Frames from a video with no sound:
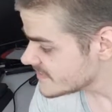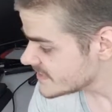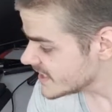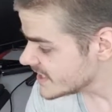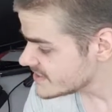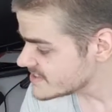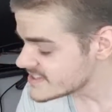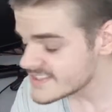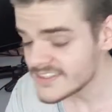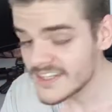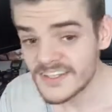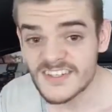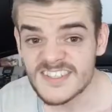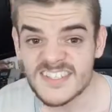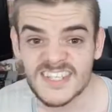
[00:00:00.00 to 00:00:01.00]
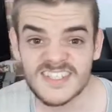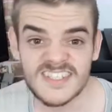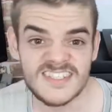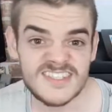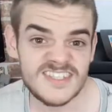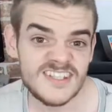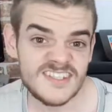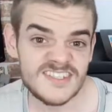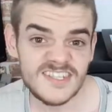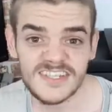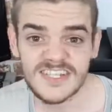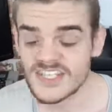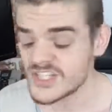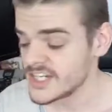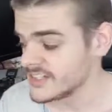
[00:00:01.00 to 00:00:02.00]
it's like I said, it's still a
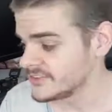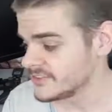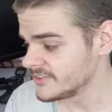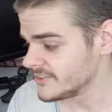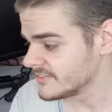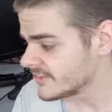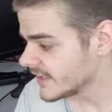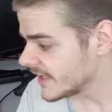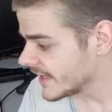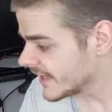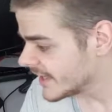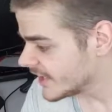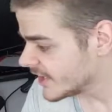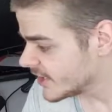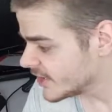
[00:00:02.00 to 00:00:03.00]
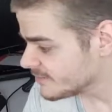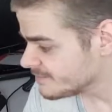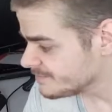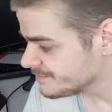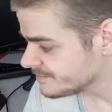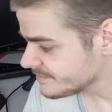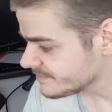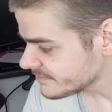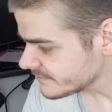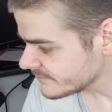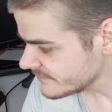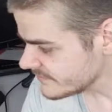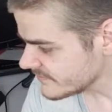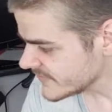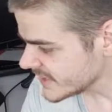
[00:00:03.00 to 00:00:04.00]
tiny channel,
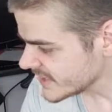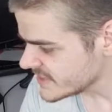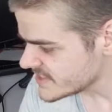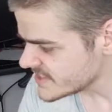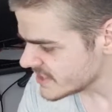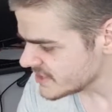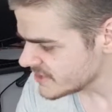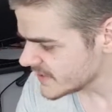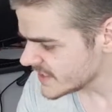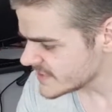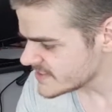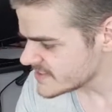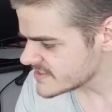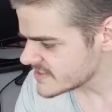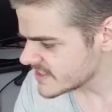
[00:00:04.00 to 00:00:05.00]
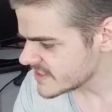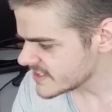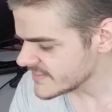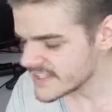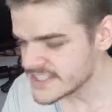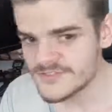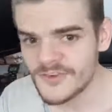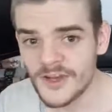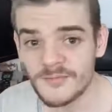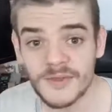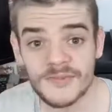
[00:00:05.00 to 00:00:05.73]
so it's that's fine.